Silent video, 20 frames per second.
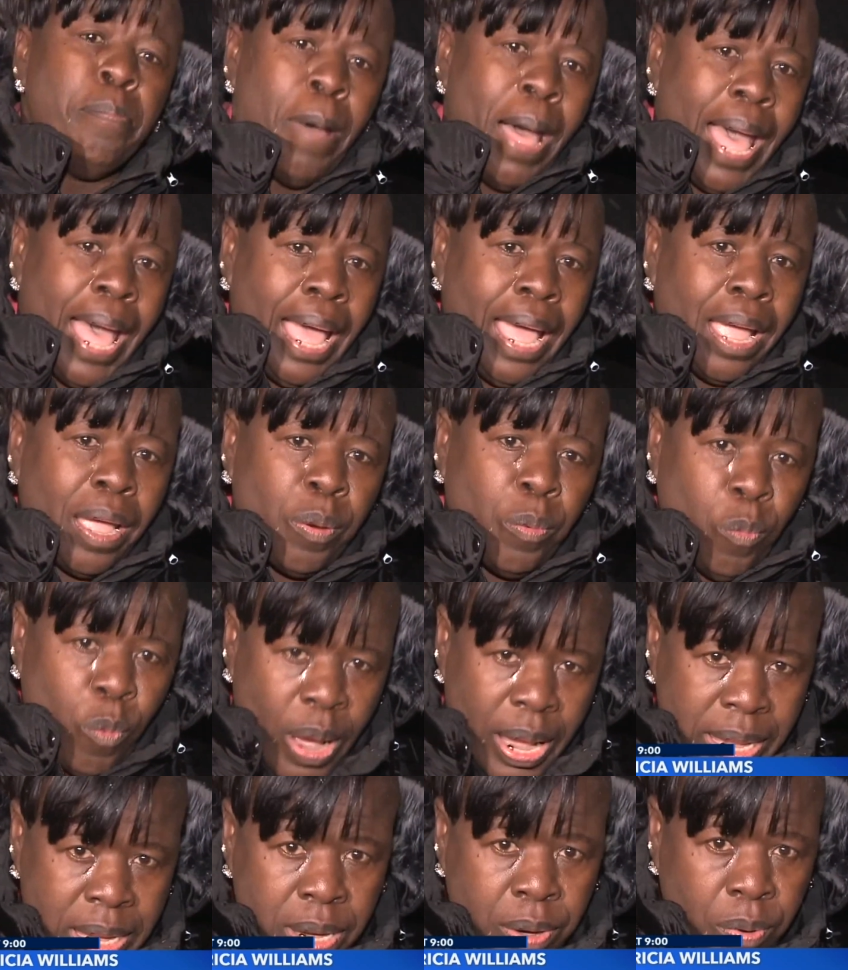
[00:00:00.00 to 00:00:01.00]
My
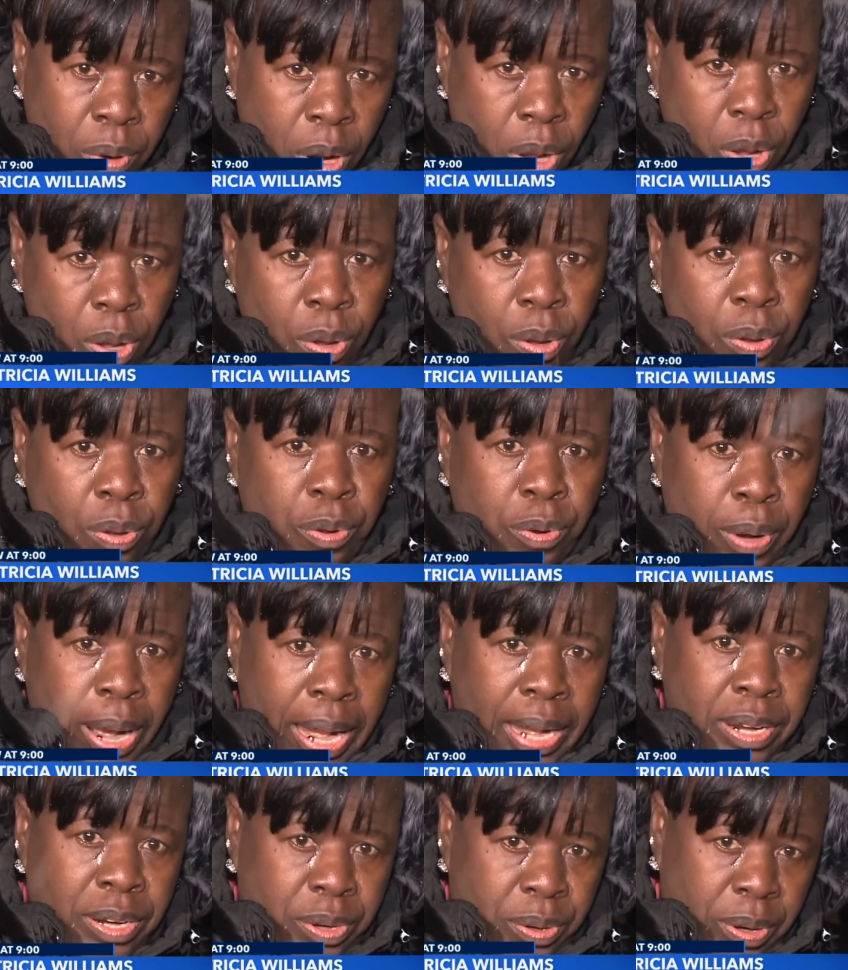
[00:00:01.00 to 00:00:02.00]
one-year-old
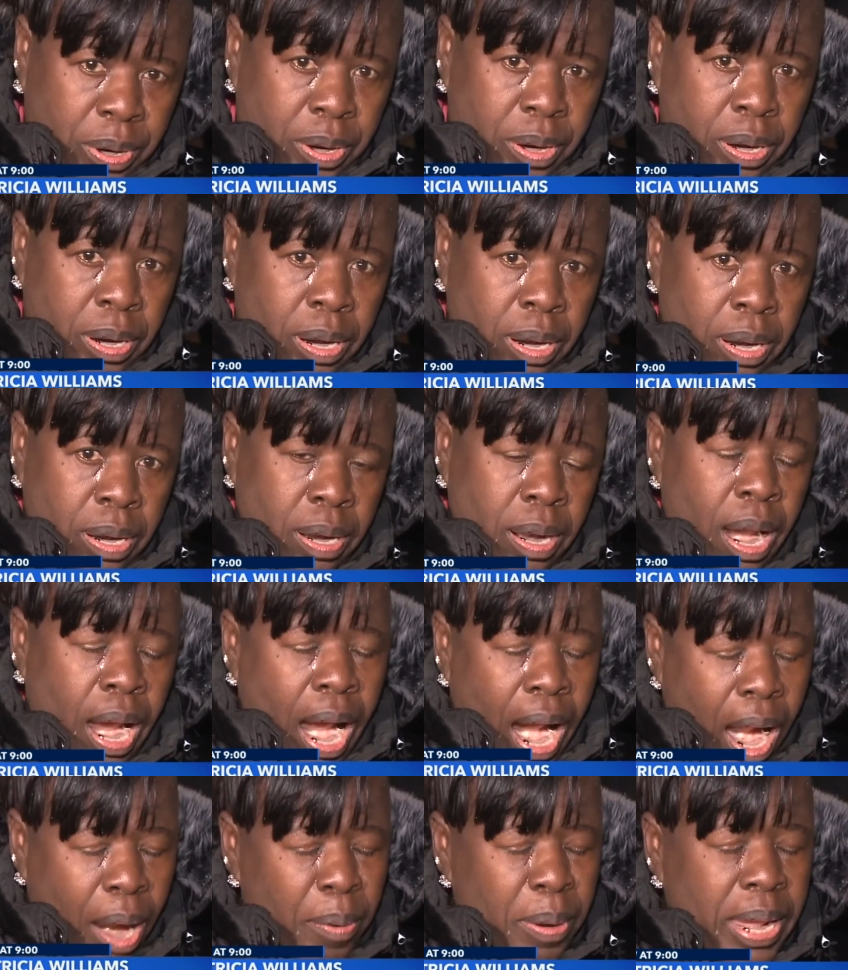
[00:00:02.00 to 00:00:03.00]
granddaughter,
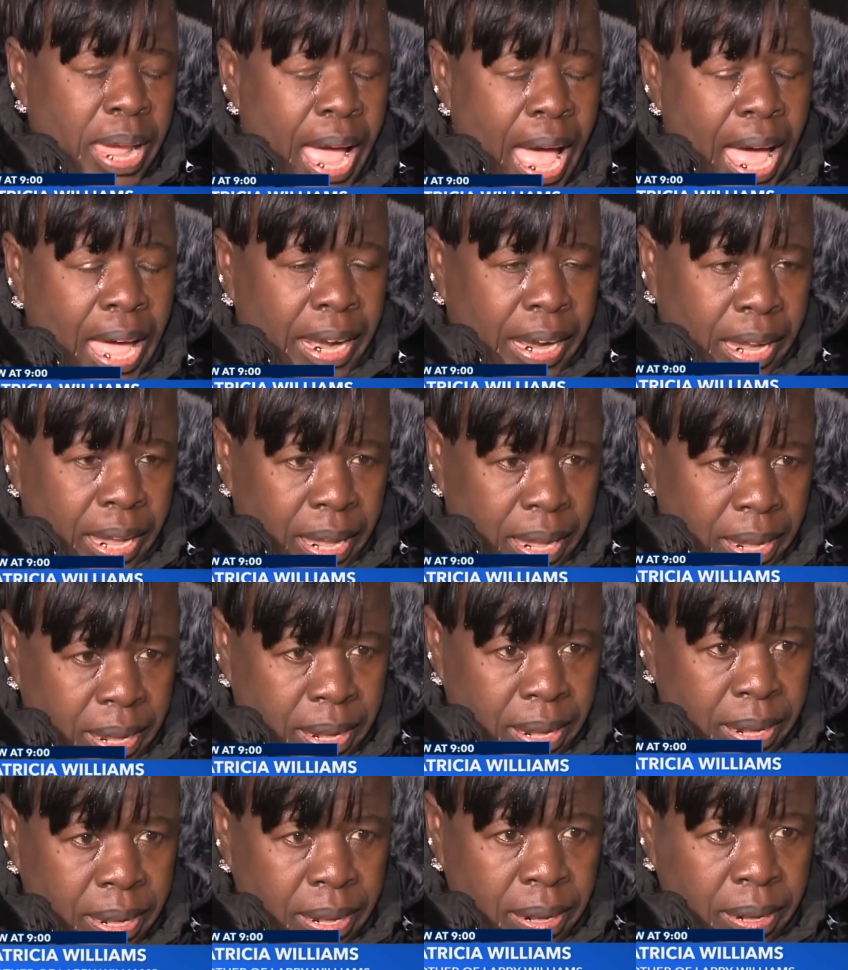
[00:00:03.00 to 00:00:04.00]
Ariana,
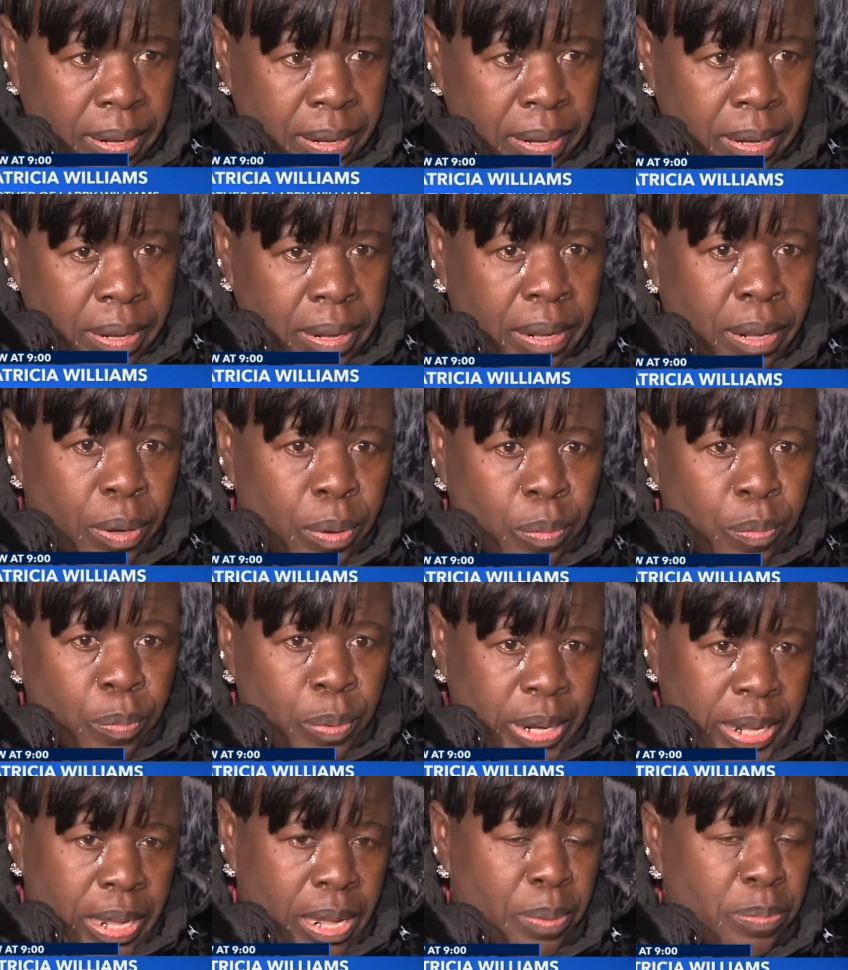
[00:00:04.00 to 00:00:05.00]

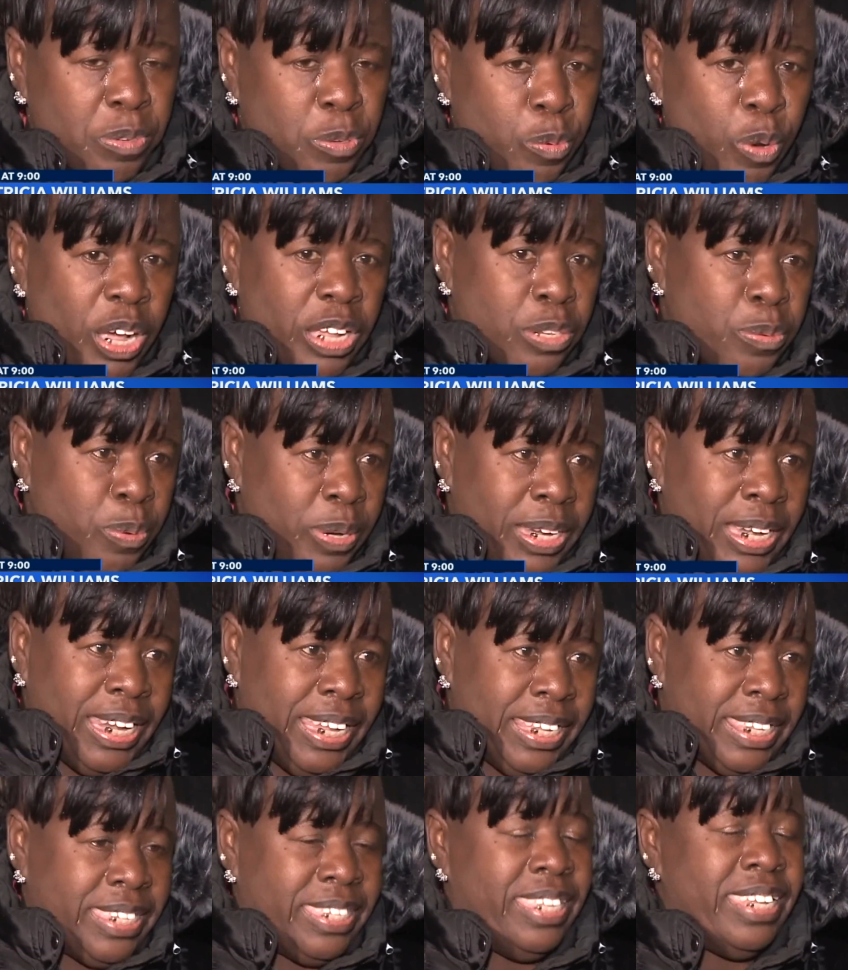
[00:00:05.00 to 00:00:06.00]
Williams was
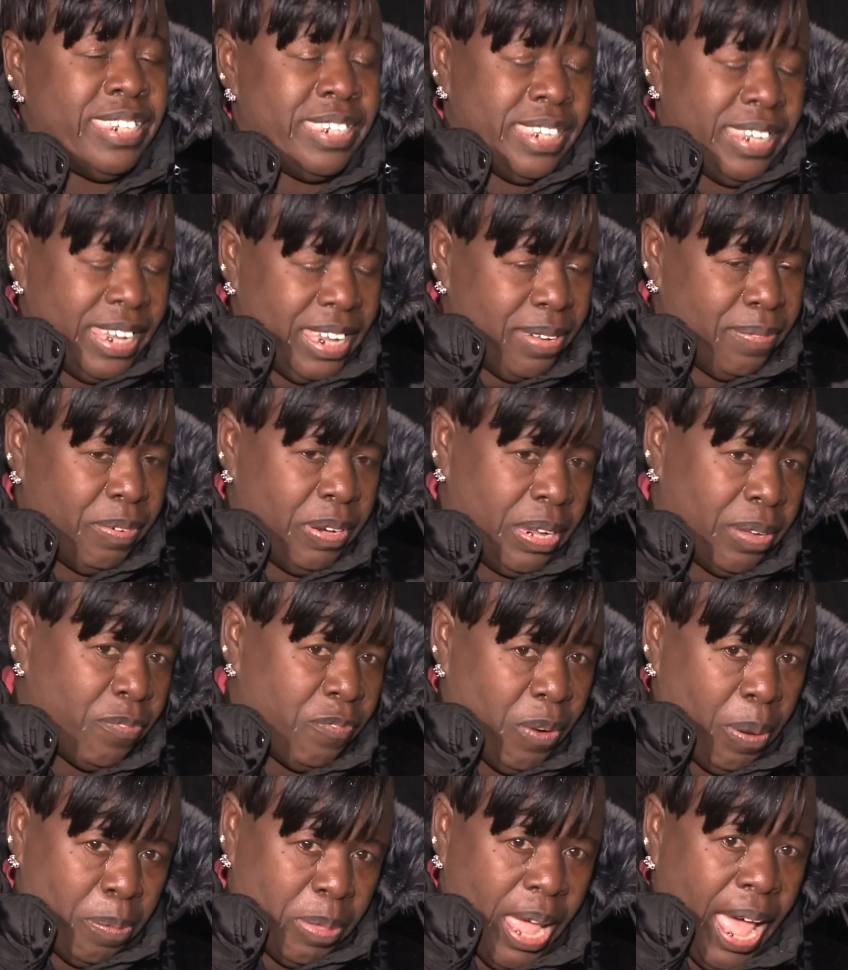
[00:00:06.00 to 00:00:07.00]
released this evening
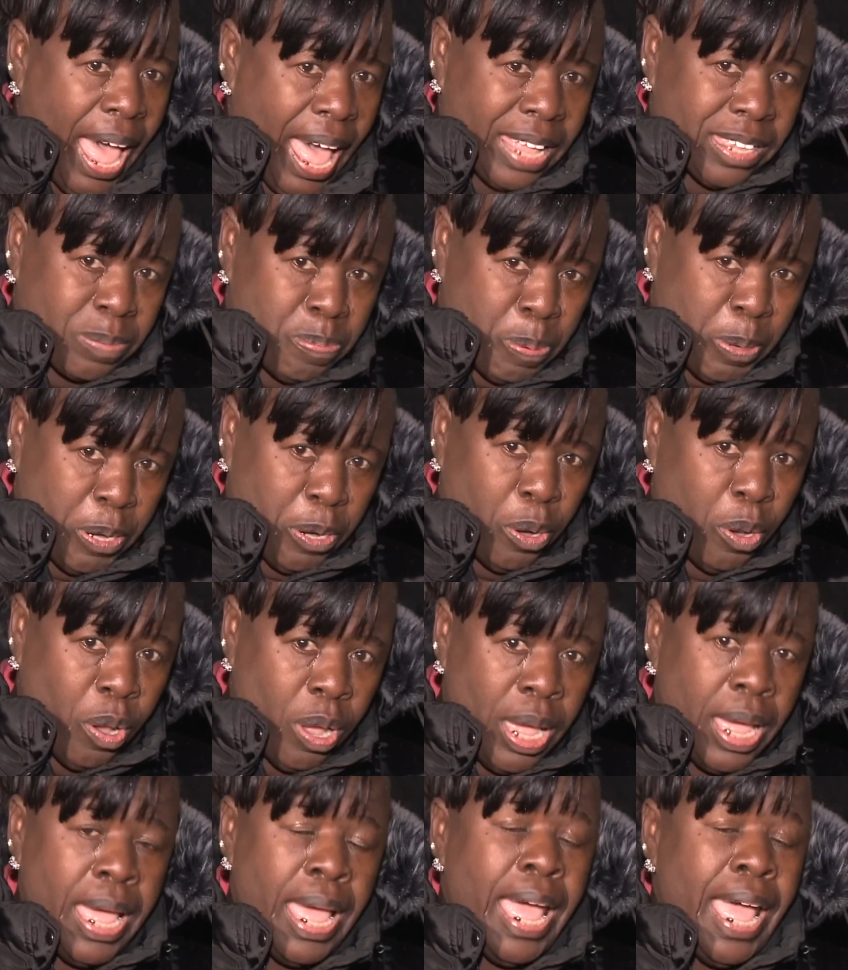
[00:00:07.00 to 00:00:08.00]
from the hospital
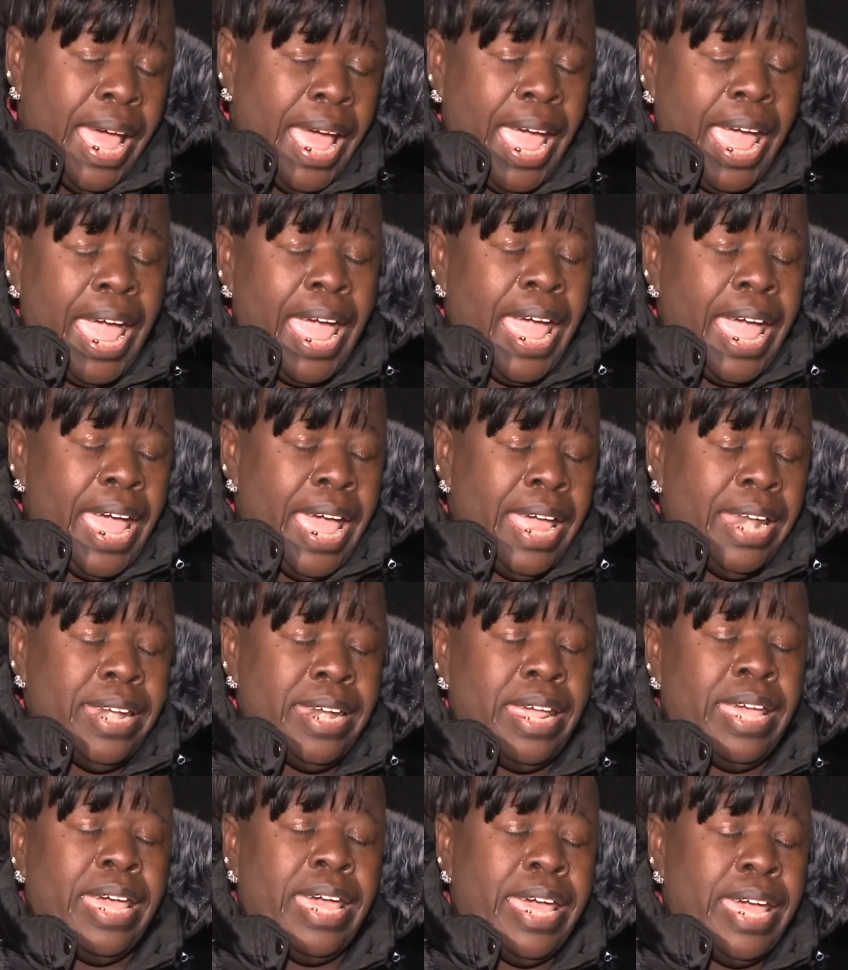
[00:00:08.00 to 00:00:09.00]

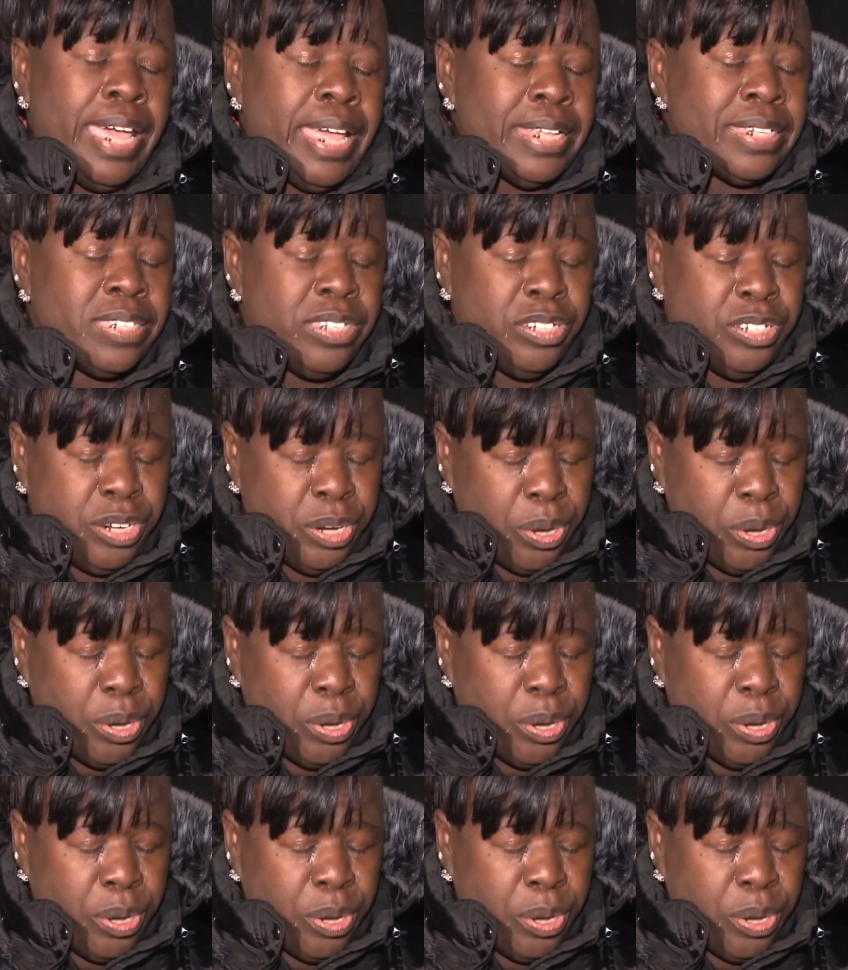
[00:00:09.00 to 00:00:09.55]
and is